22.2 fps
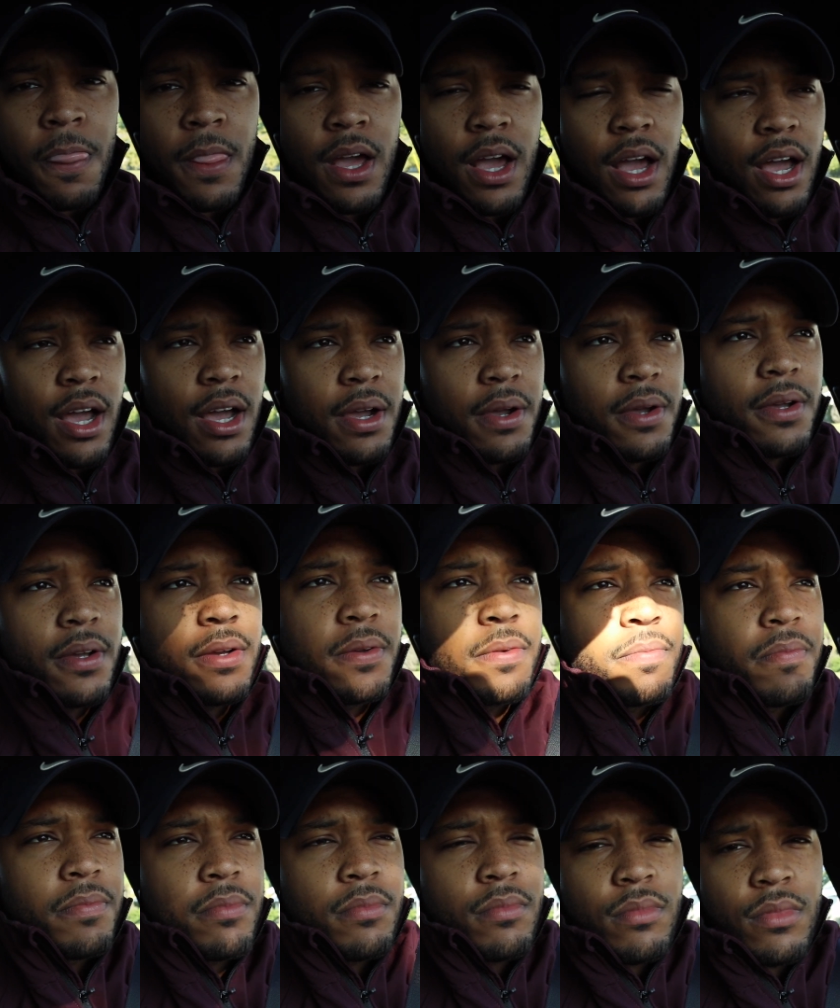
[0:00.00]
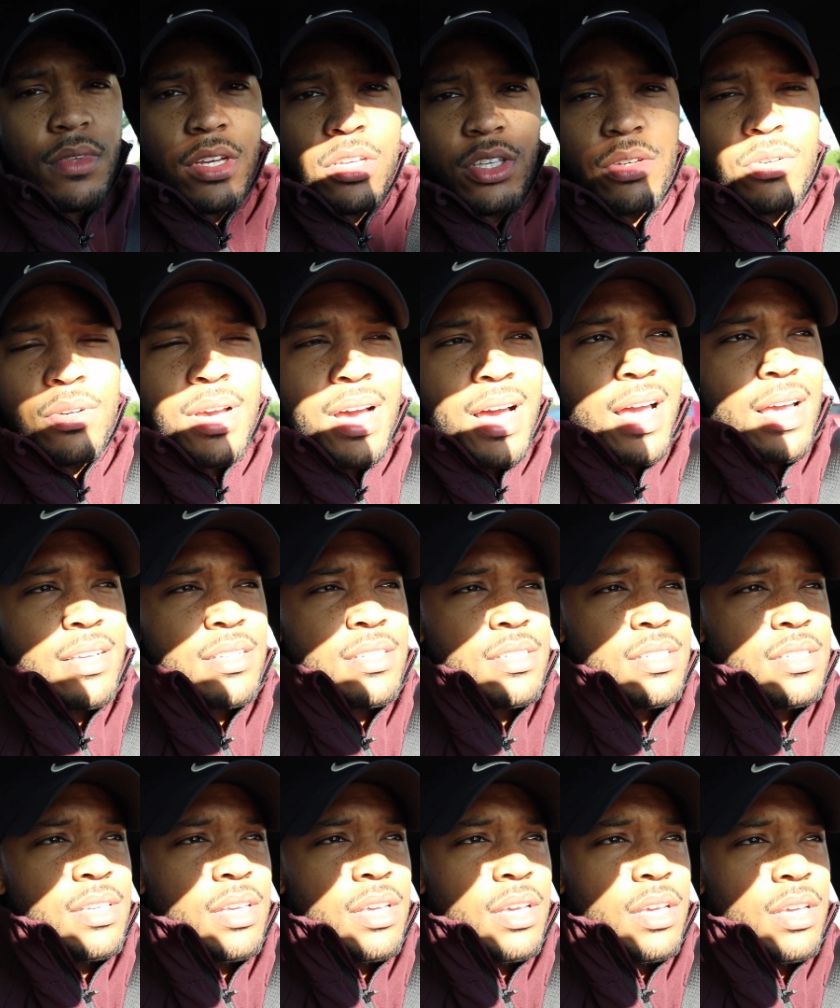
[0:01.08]
Uh, you guys
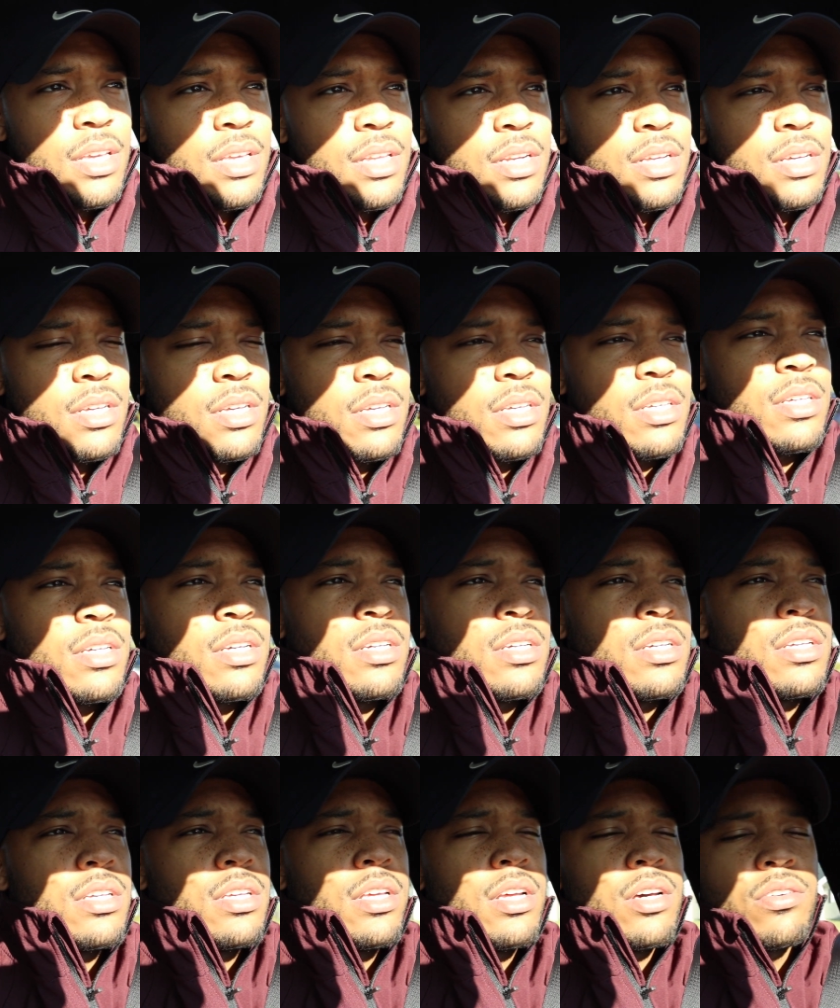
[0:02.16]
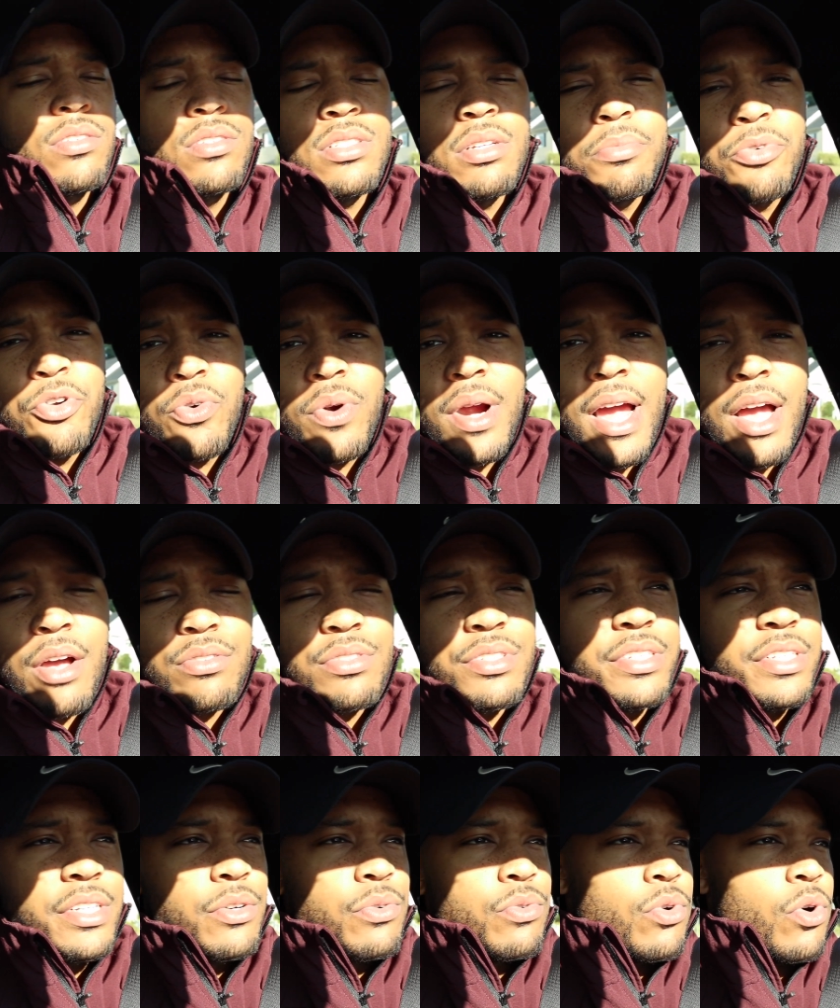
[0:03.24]
seen, you know, some ground
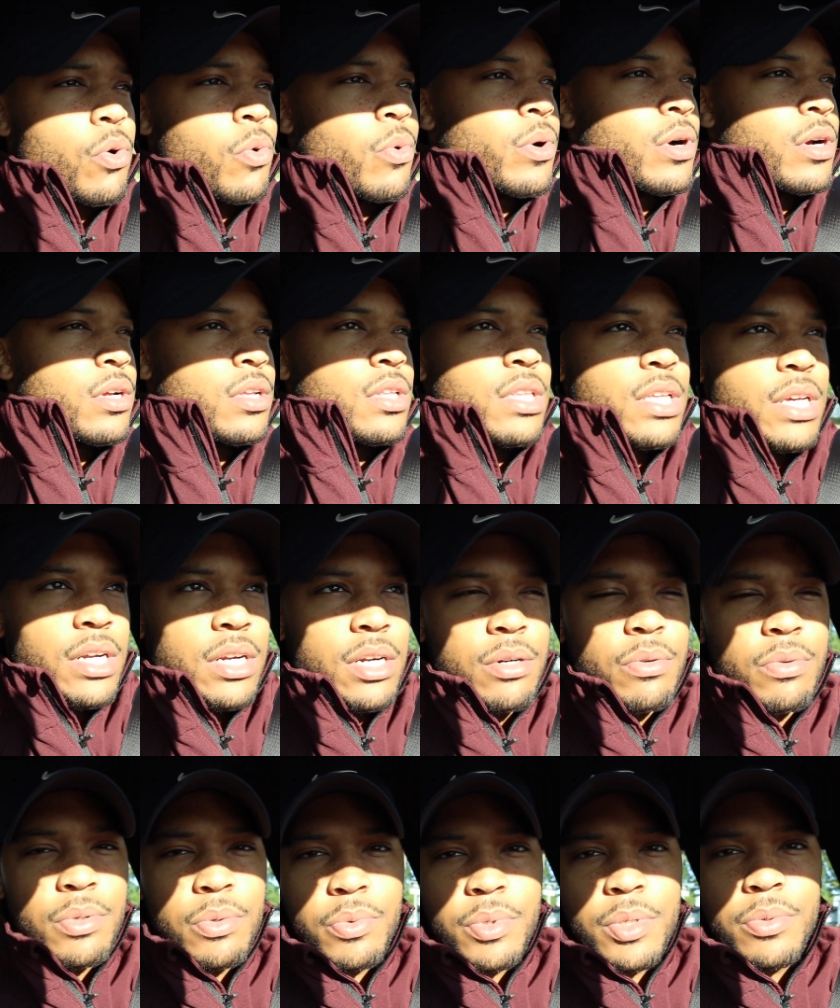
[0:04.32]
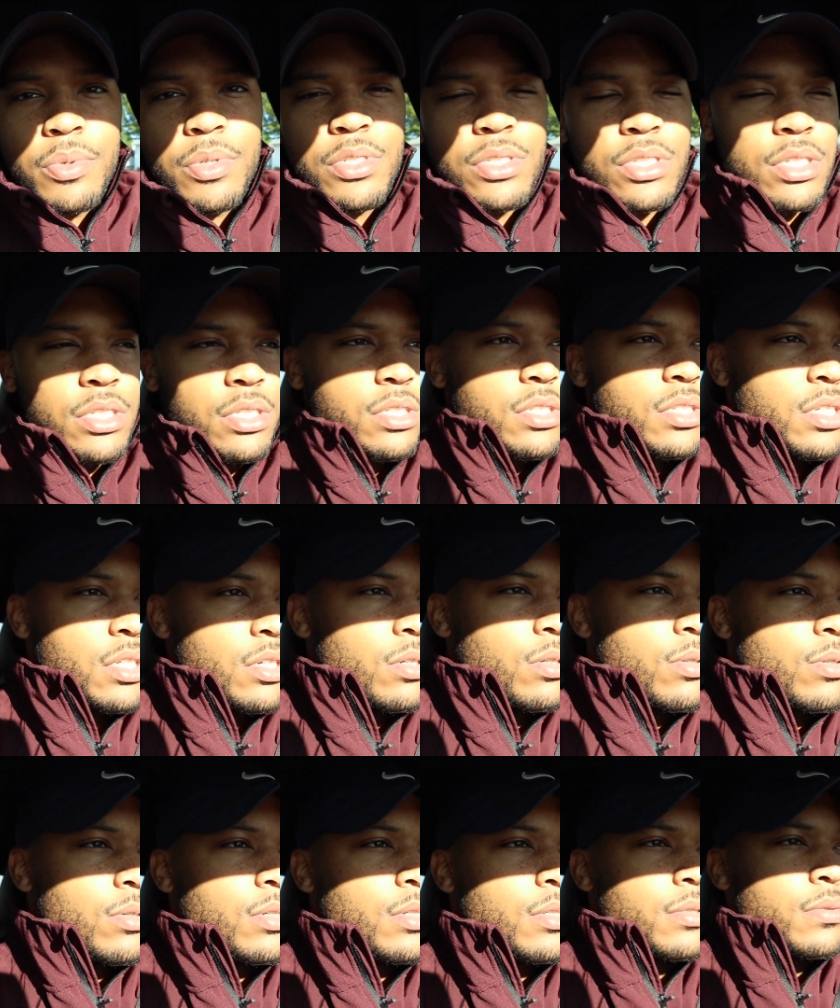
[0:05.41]
zero work there when we were just
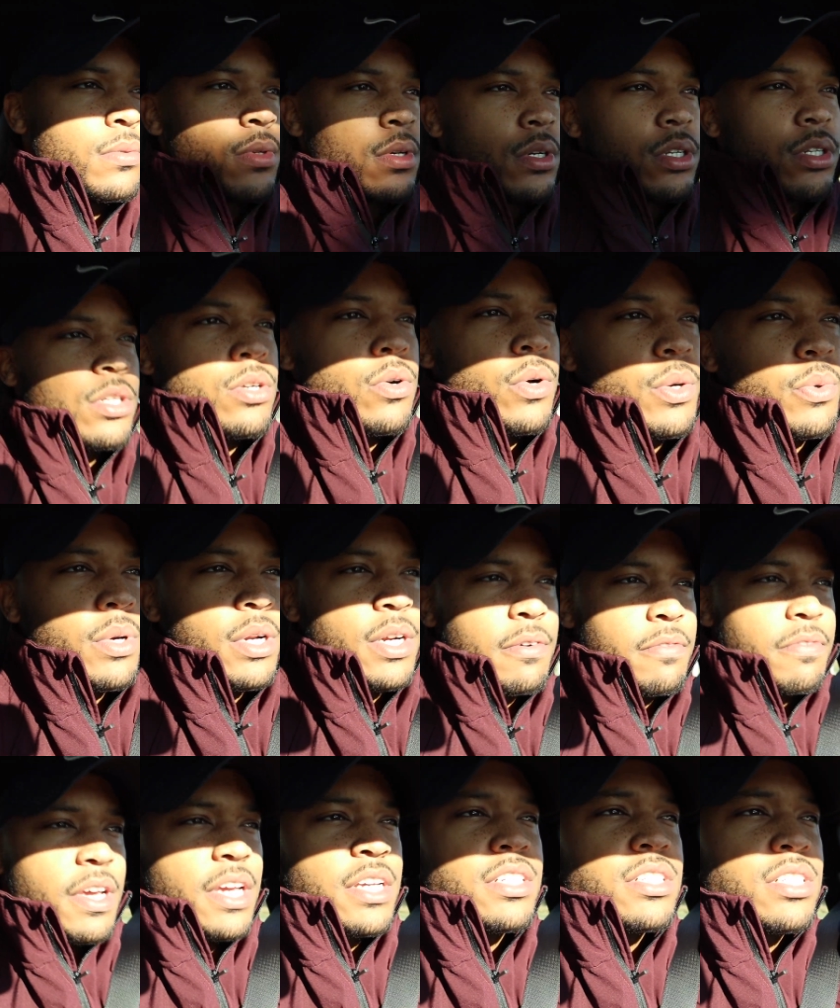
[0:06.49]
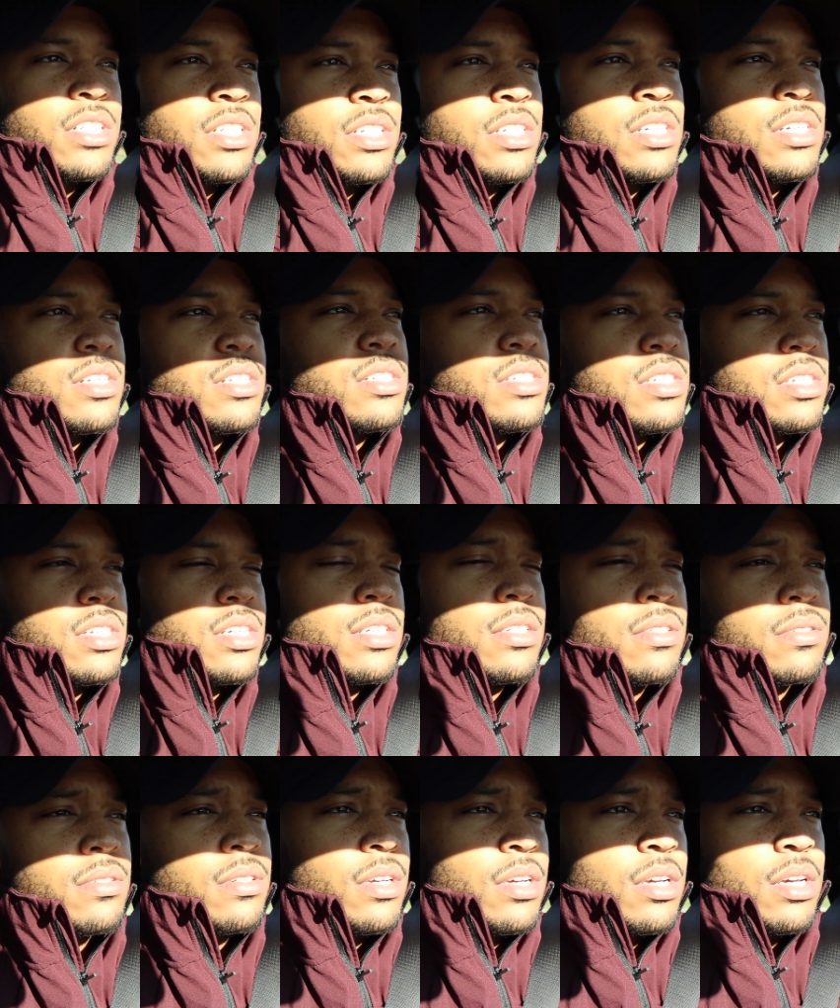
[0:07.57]
still doing renovations,
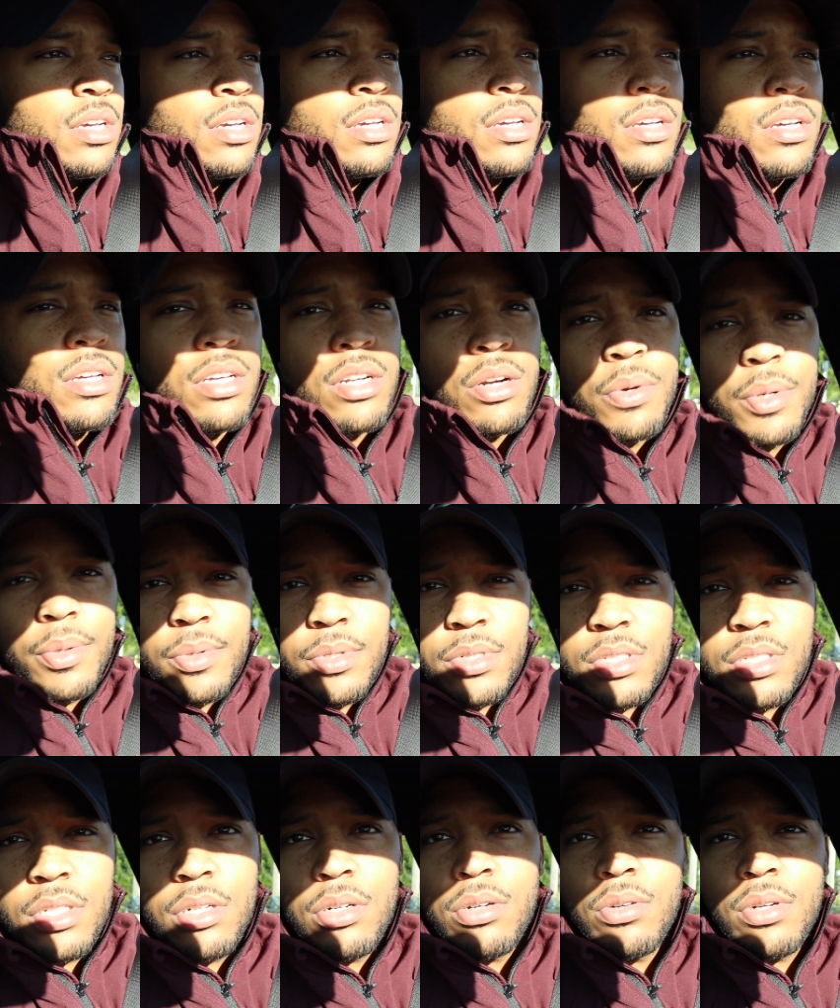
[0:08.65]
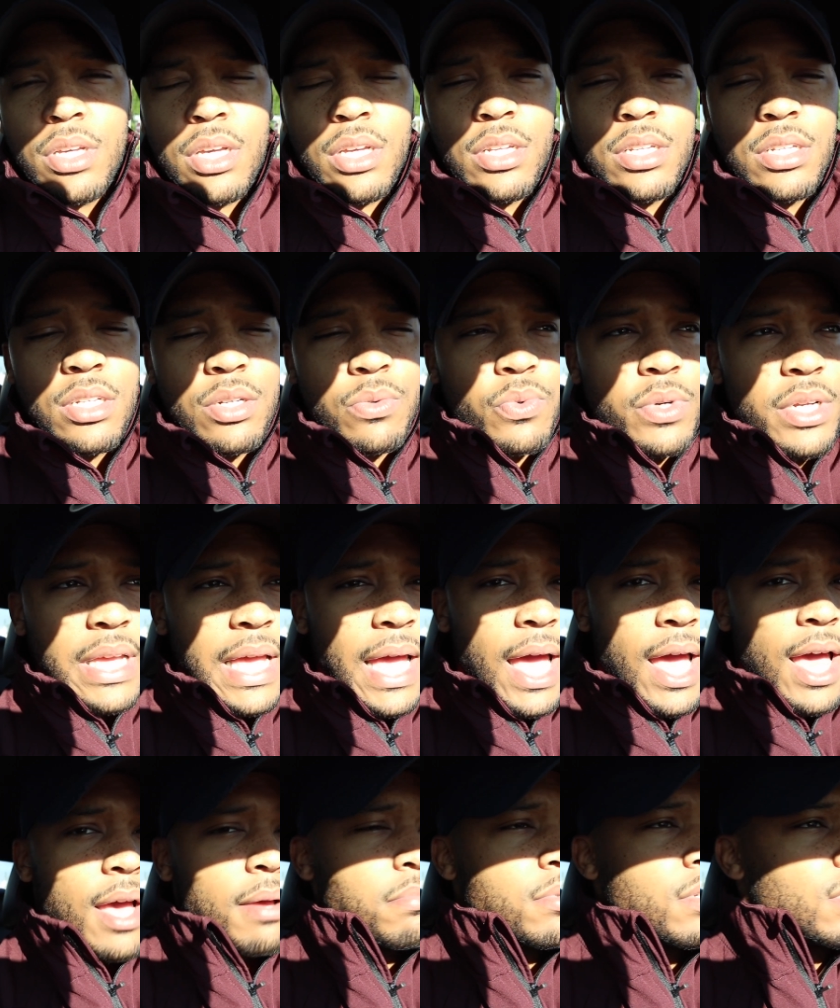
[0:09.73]
and you know, we were still getting the
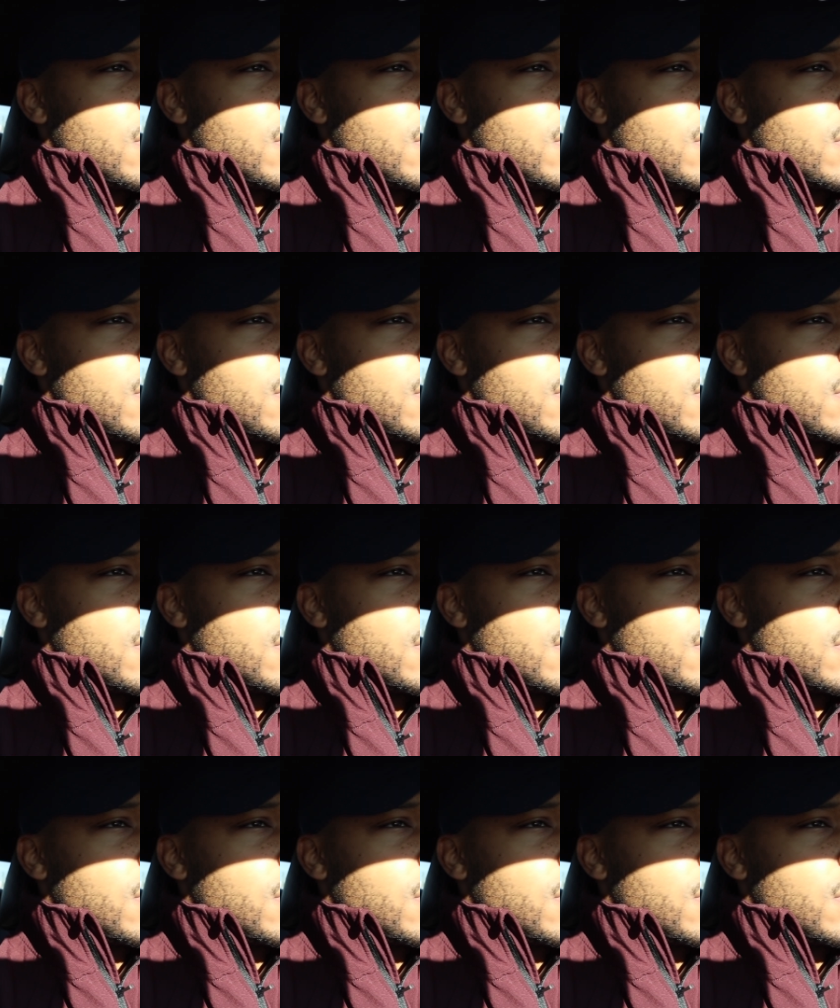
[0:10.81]
rehab